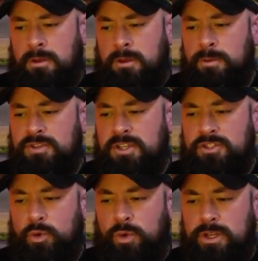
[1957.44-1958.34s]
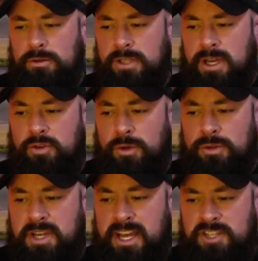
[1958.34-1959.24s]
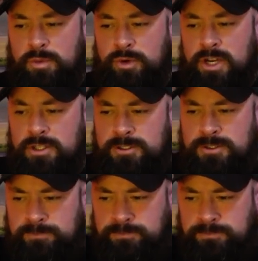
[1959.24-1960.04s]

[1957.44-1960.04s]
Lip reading: Number 6 are, what are your life goals and aspirations?